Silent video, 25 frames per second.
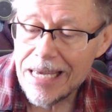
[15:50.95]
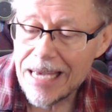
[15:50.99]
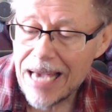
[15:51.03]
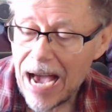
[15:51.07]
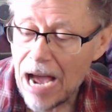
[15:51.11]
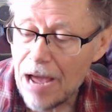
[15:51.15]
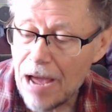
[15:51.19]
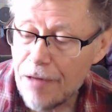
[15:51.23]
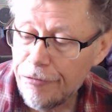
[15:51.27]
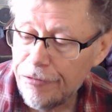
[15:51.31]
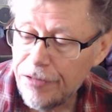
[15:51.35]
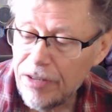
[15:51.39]
I
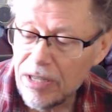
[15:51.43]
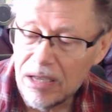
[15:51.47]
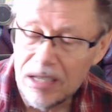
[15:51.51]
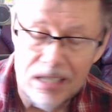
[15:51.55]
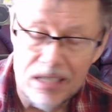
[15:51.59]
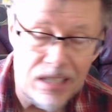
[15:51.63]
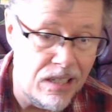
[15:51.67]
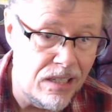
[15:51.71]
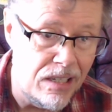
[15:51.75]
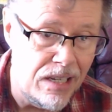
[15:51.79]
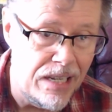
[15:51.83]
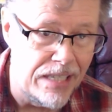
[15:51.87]

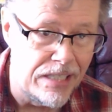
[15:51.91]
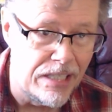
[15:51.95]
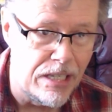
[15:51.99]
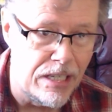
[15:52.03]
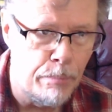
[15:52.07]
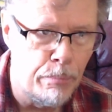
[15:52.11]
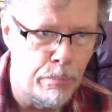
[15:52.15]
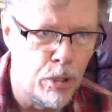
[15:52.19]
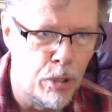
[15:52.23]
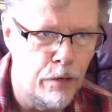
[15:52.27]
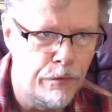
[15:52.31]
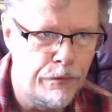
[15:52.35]
feel is a
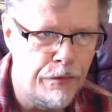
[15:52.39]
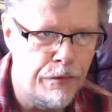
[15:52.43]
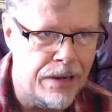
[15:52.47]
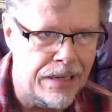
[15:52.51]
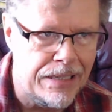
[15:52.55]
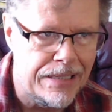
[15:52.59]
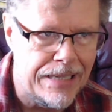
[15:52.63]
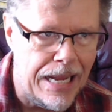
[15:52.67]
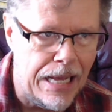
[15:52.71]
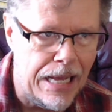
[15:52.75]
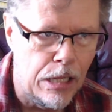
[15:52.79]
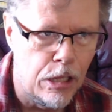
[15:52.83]

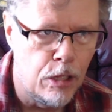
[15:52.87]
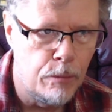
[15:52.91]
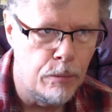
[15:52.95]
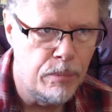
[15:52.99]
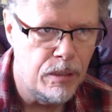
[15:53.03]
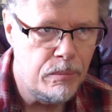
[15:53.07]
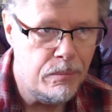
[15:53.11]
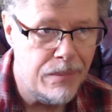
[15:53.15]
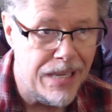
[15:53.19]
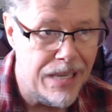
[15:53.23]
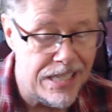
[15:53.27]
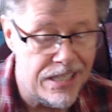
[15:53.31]
perfect
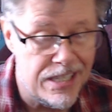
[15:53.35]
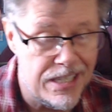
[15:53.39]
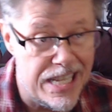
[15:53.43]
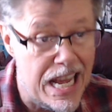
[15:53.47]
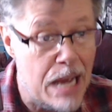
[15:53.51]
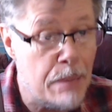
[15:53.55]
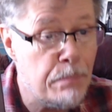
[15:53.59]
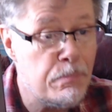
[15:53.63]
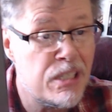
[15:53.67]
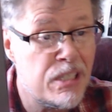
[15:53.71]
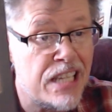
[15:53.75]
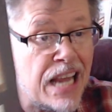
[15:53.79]
album, is the
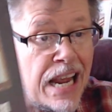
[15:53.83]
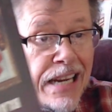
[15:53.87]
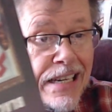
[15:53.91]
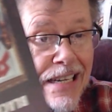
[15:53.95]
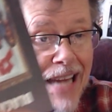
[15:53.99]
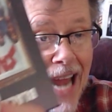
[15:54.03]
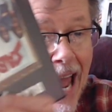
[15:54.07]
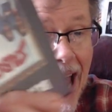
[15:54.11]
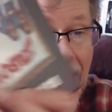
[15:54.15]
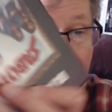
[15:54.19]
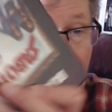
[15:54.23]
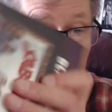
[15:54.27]
Upside
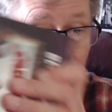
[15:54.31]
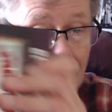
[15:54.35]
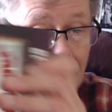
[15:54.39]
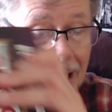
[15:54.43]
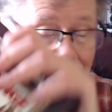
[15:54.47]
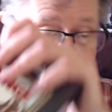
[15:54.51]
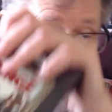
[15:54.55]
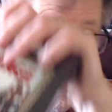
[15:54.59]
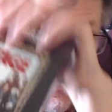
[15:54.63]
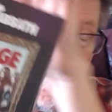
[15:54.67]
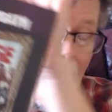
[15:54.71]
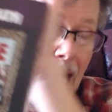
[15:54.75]
Down
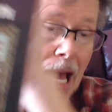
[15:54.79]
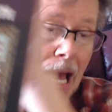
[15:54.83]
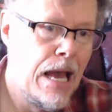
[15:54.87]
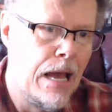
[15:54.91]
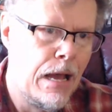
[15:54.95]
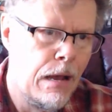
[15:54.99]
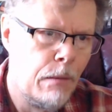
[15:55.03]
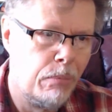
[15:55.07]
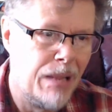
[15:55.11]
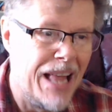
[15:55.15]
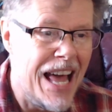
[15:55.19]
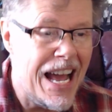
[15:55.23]

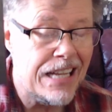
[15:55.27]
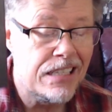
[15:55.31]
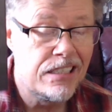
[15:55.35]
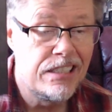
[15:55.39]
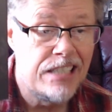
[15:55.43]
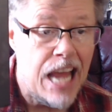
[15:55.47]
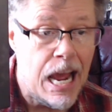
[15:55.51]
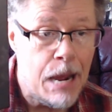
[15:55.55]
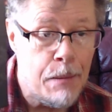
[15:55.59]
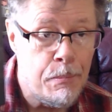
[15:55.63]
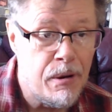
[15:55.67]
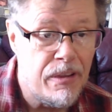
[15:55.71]
Black
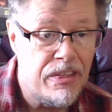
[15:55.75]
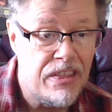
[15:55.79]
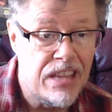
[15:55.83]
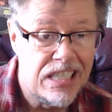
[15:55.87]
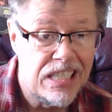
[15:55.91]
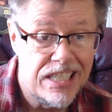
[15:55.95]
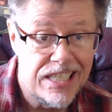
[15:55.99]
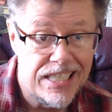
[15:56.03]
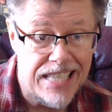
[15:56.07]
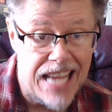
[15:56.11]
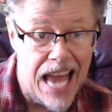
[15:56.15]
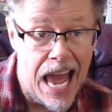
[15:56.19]
Sabbath
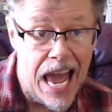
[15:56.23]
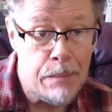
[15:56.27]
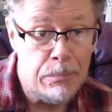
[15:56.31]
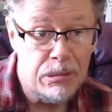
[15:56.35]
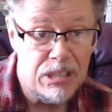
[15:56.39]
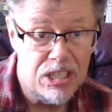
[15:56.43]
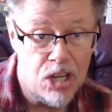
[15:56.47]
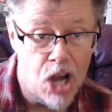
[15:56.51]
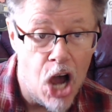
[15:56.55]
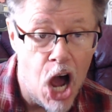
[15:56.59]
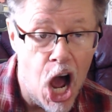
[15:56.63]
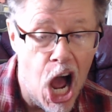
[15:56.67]

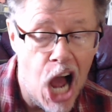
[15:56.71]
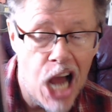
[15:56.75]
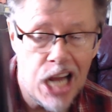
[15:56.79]
Sabotage.